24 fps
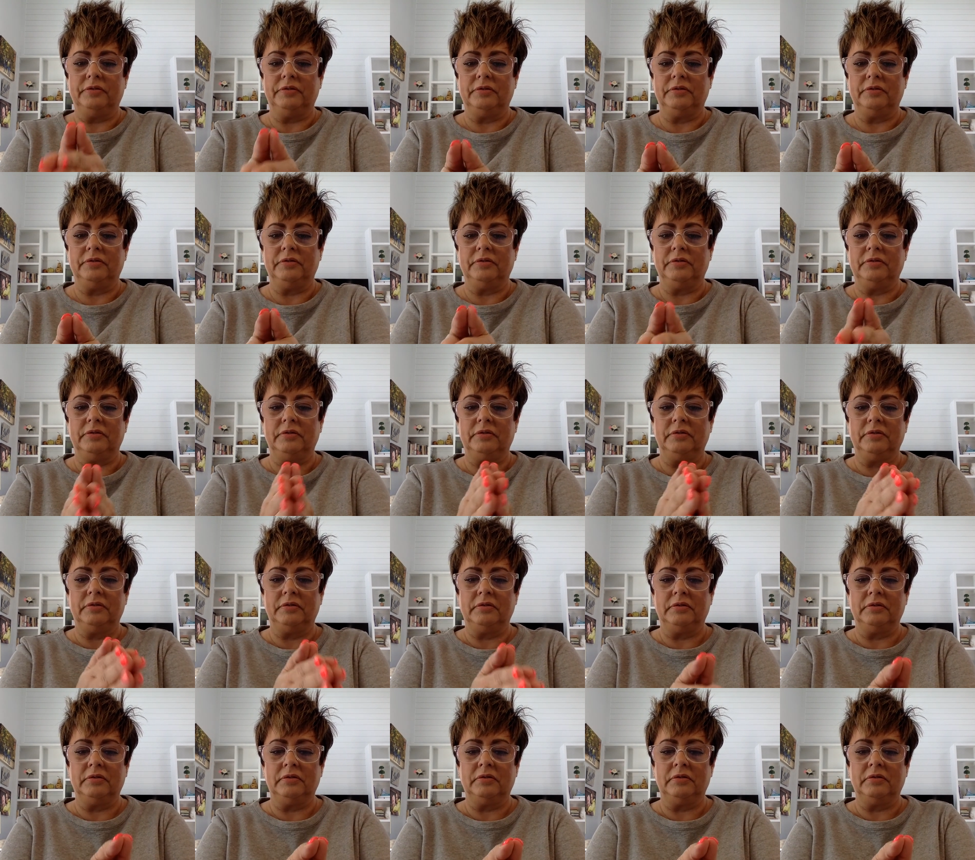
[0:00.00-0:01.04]

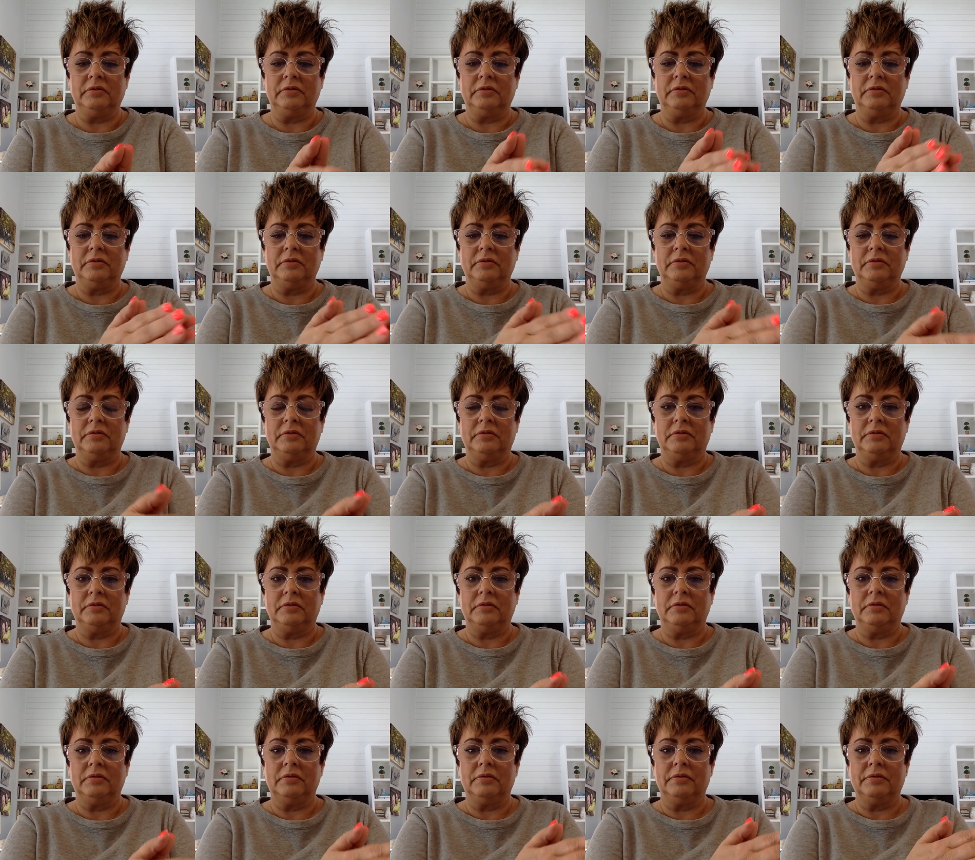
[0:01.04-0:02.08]

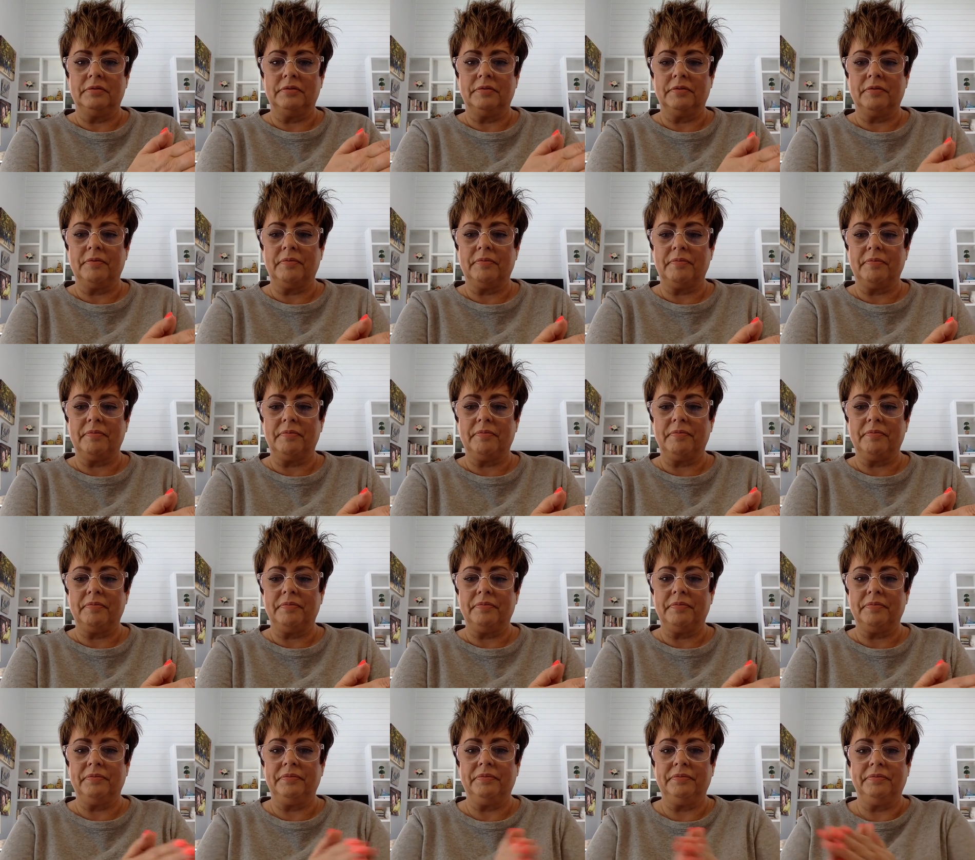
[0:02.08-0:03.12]

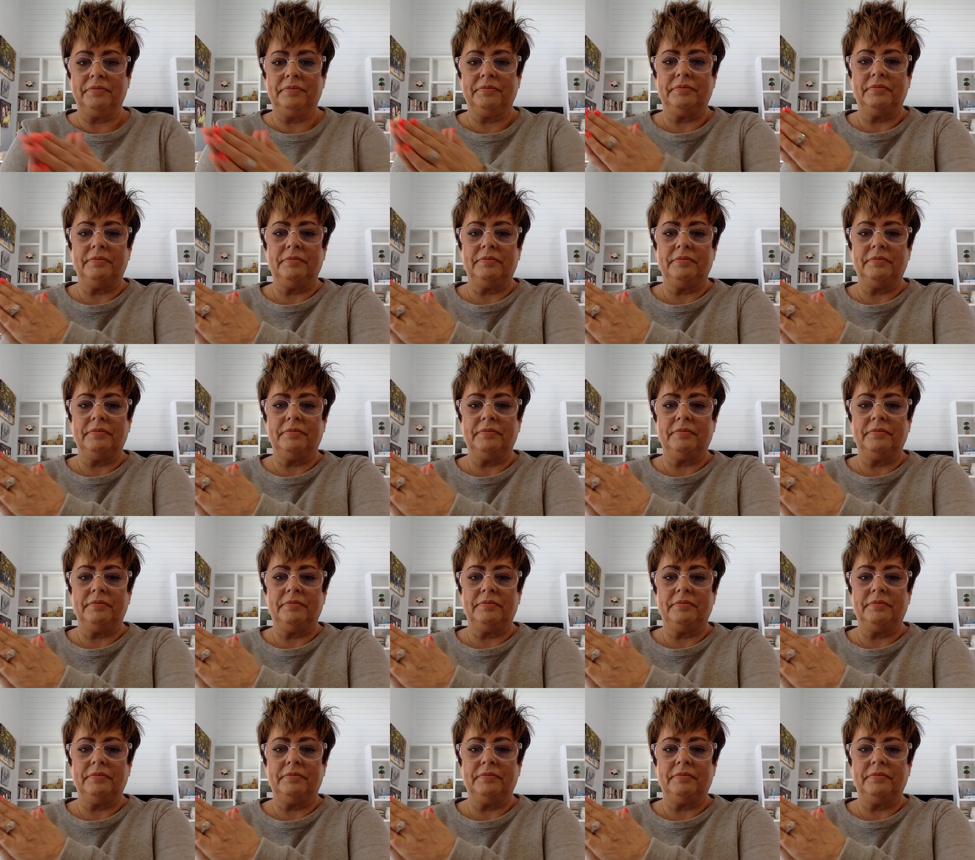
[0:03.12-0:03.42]
(silence)